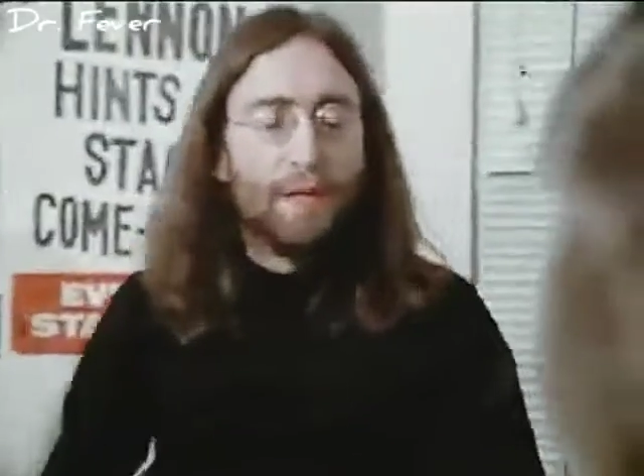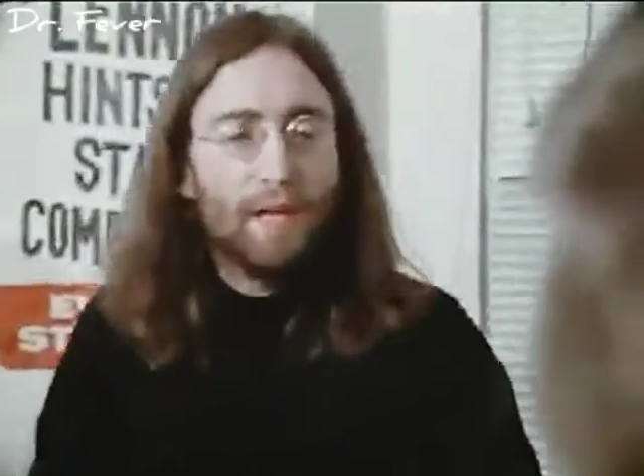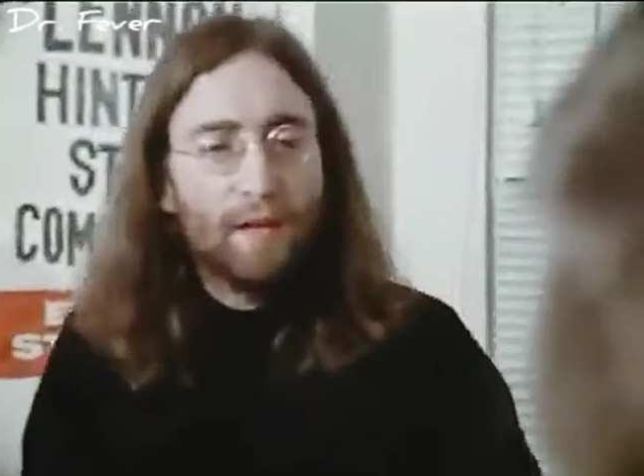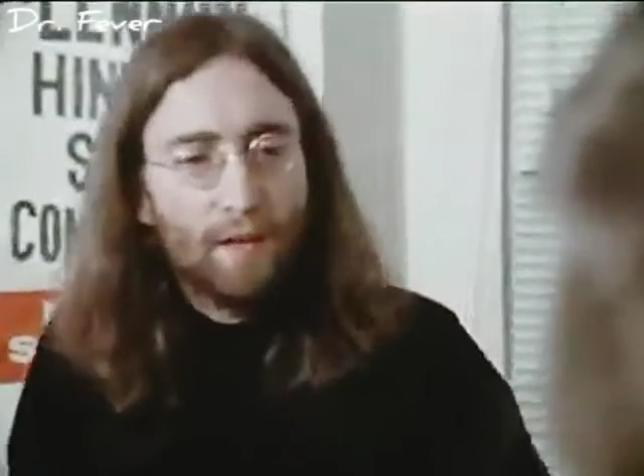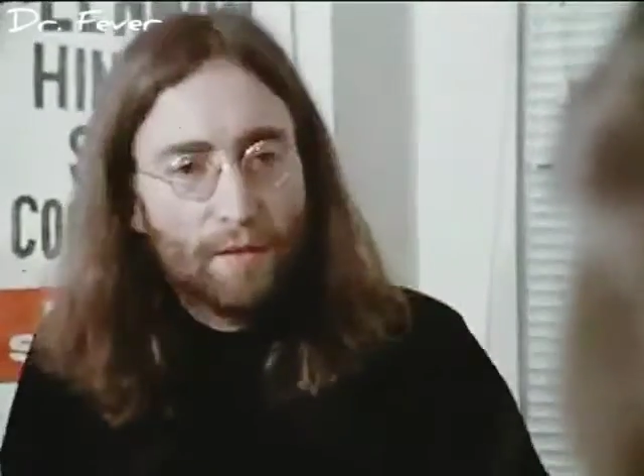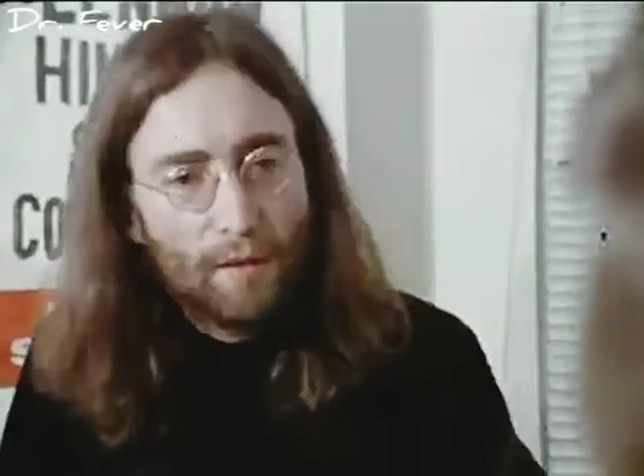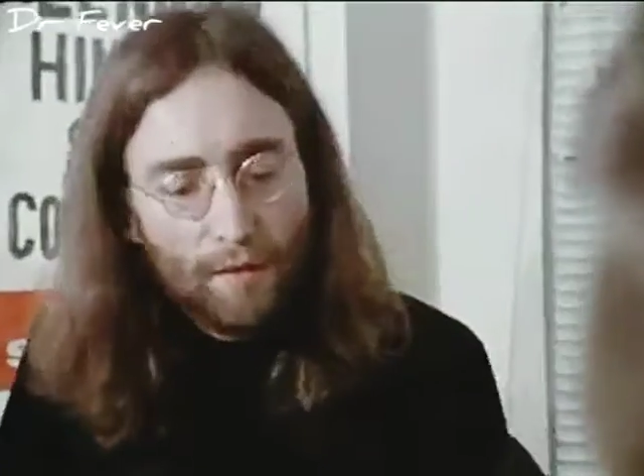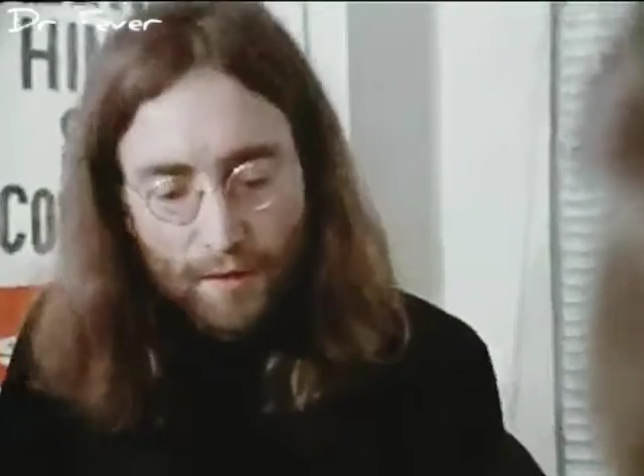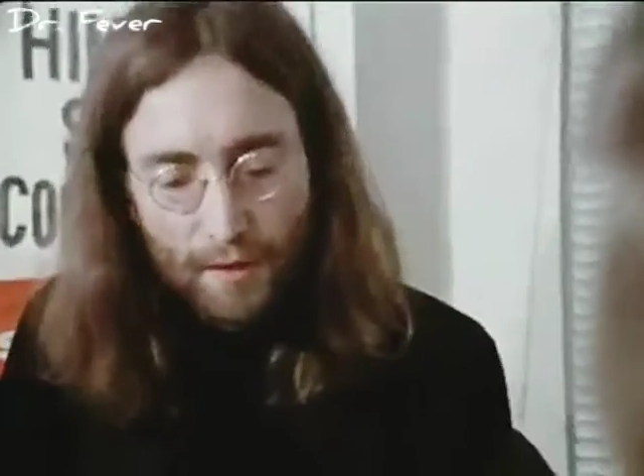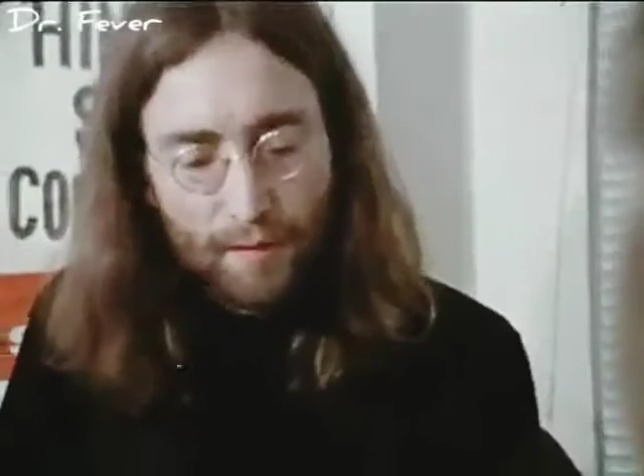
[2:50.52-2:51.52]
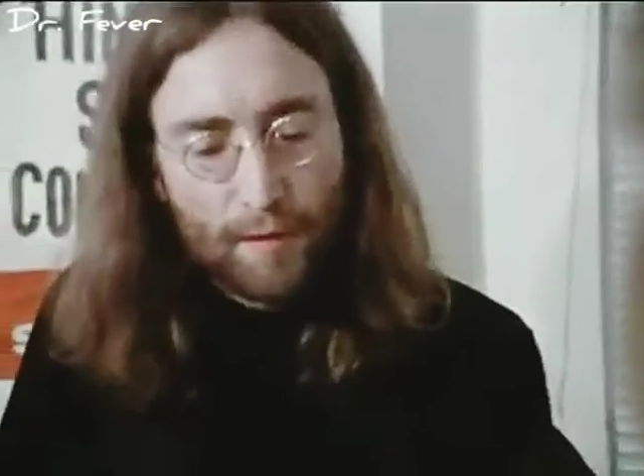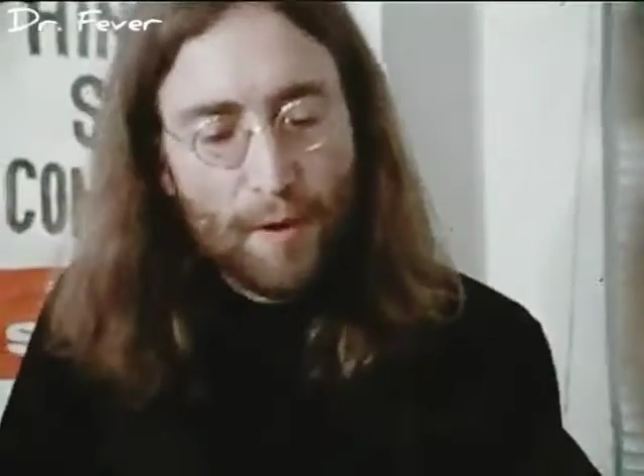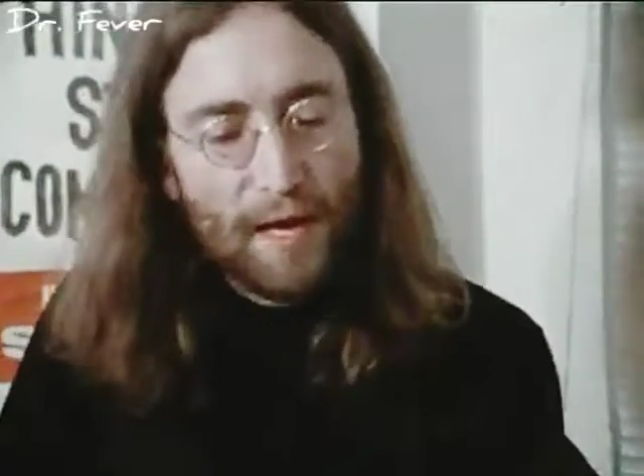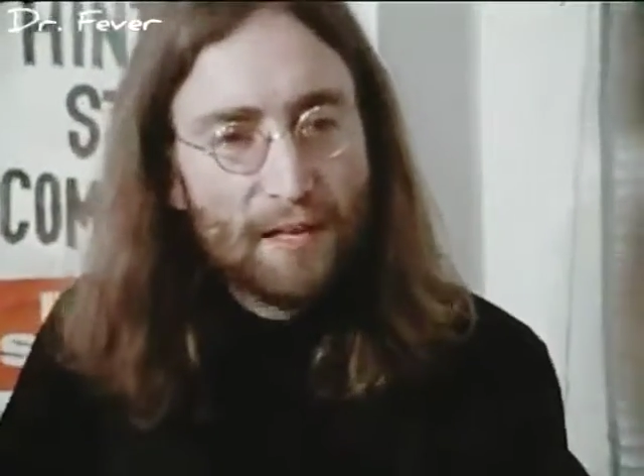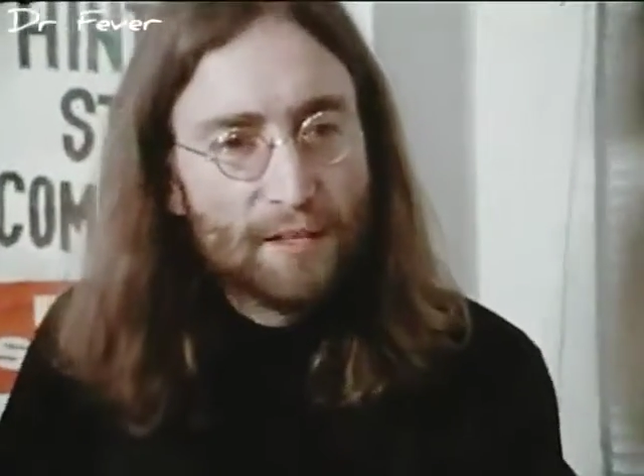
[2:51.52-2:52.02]
the, the, the
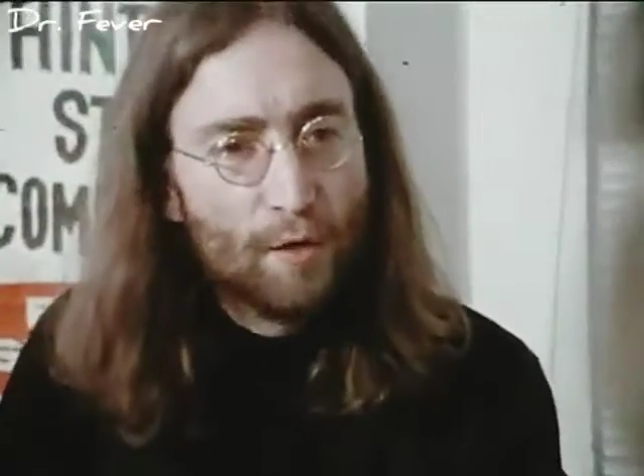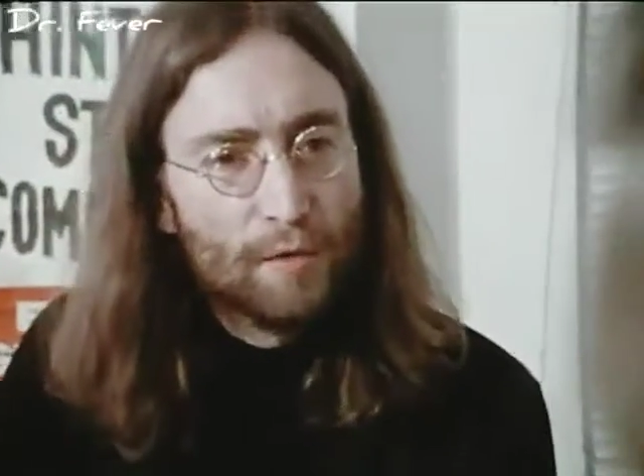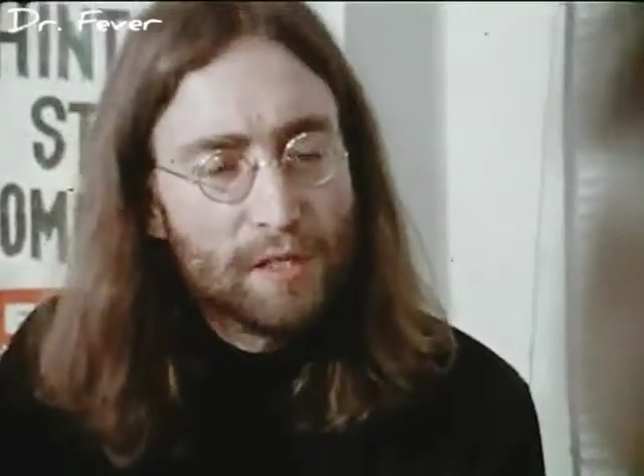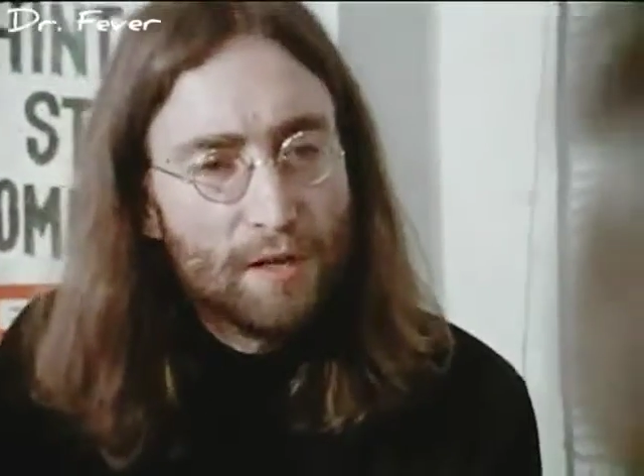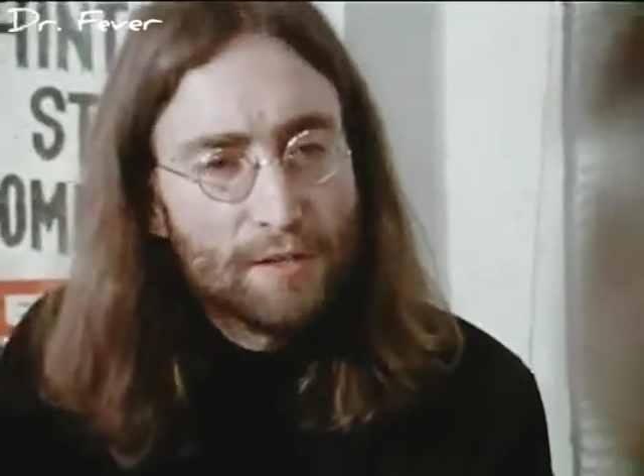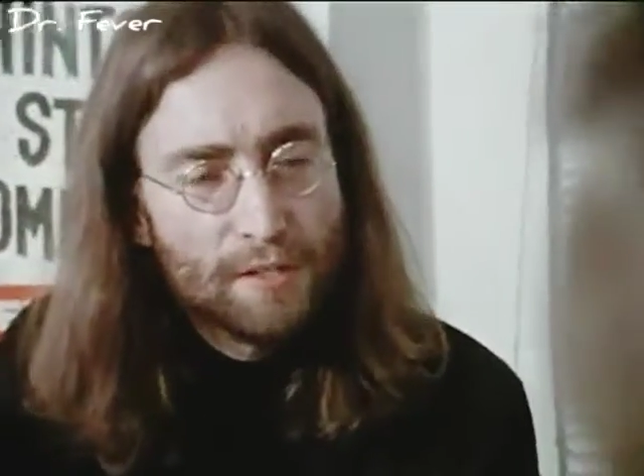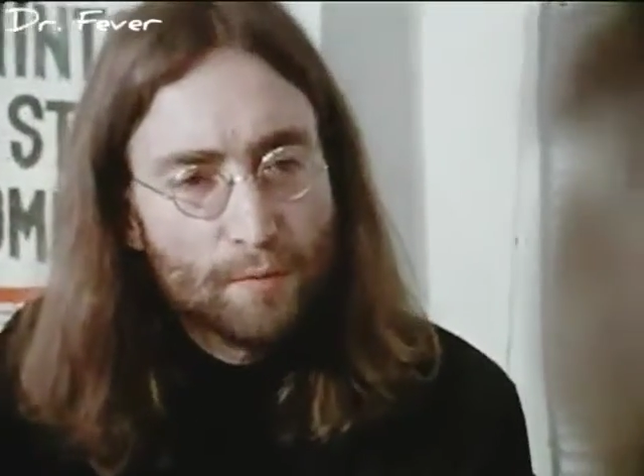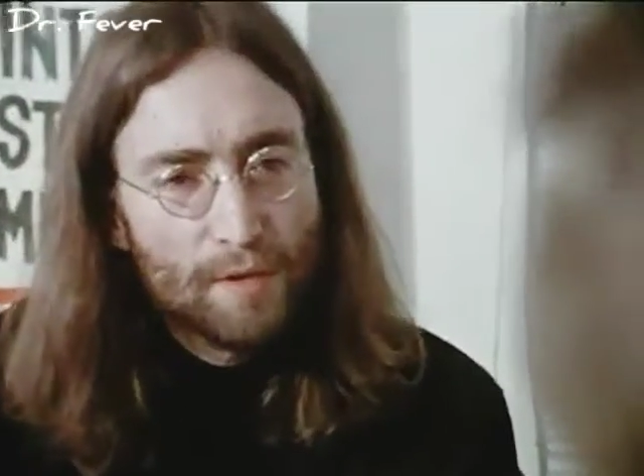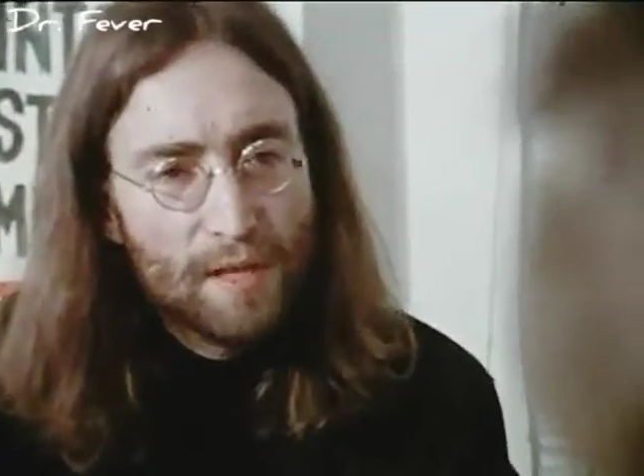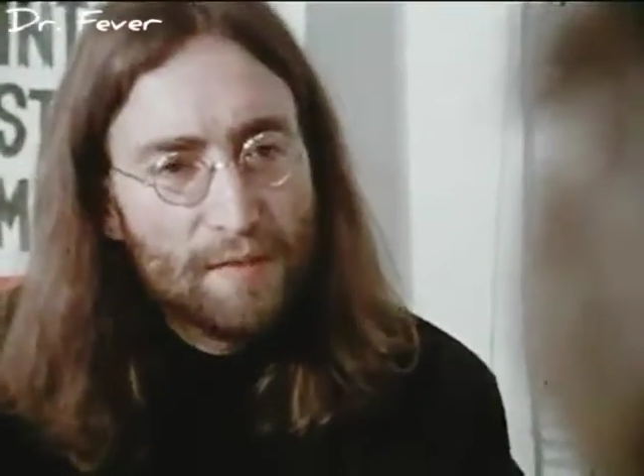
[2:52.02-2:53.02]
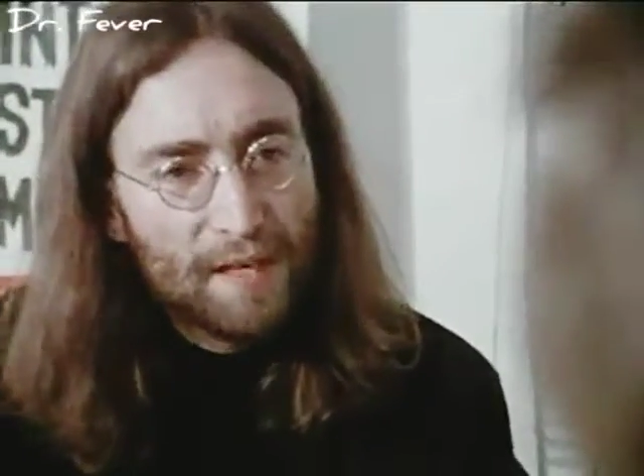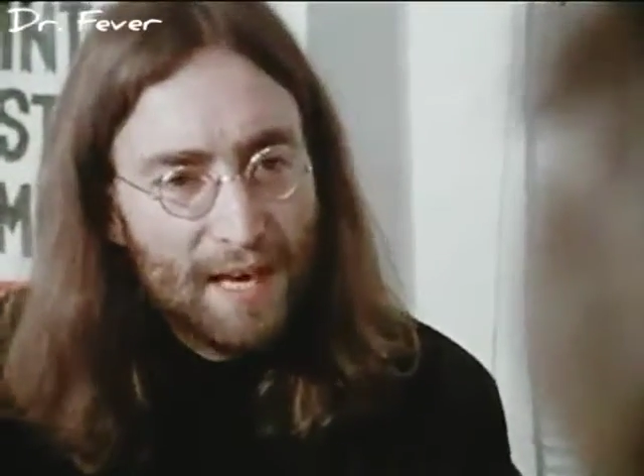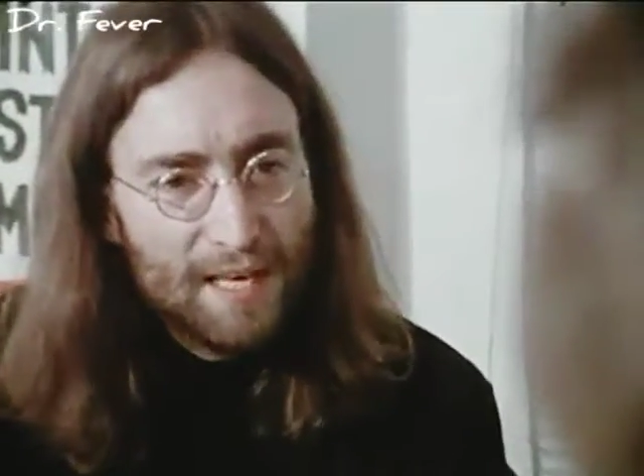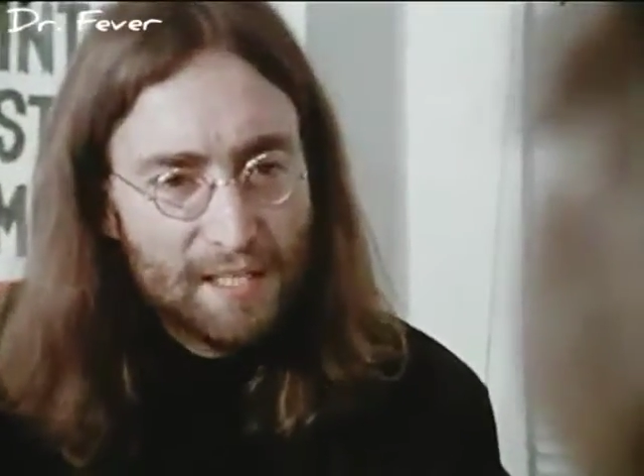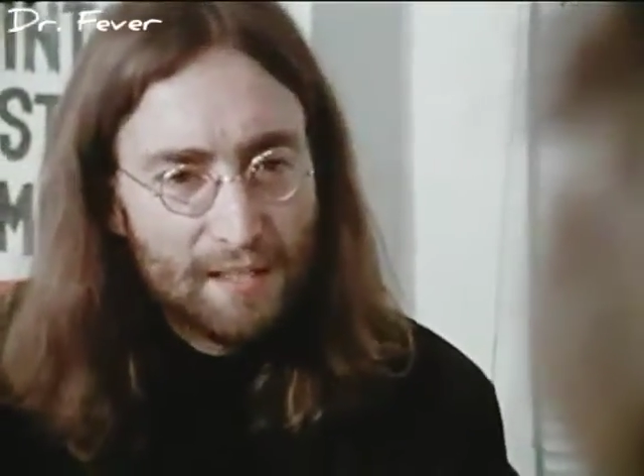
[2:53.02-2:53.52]
battle is always lost within the
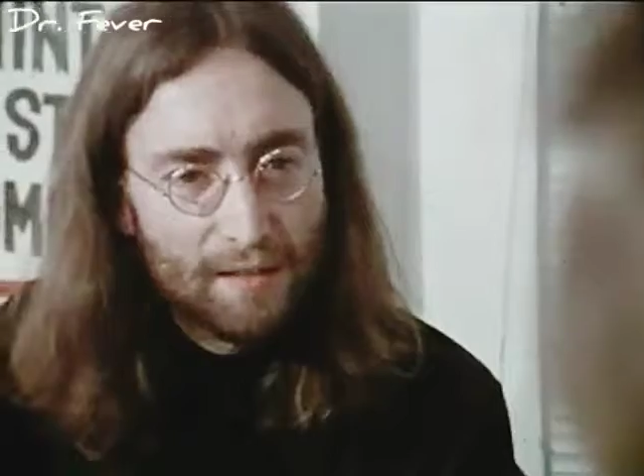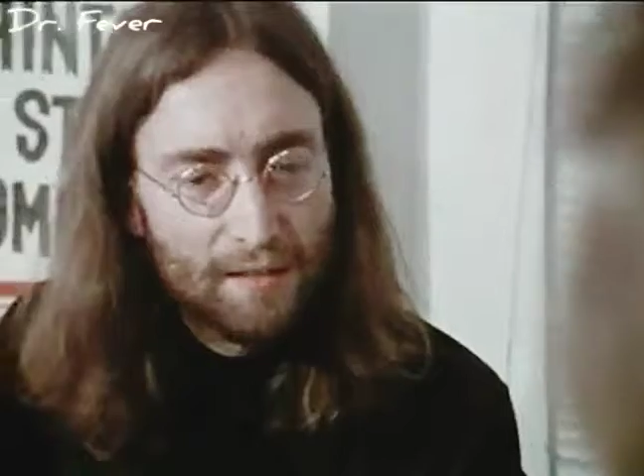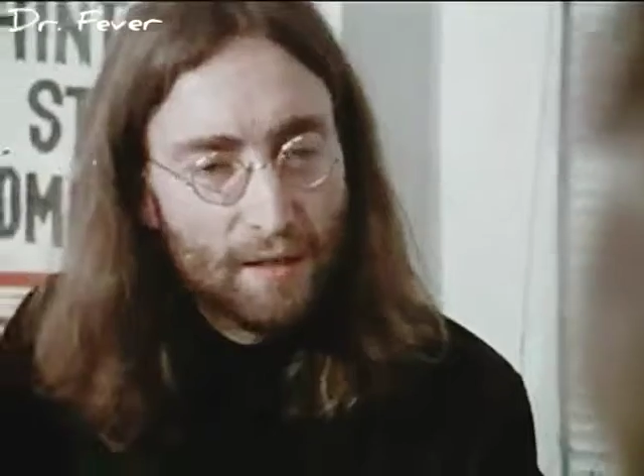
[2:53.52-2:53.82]
castle,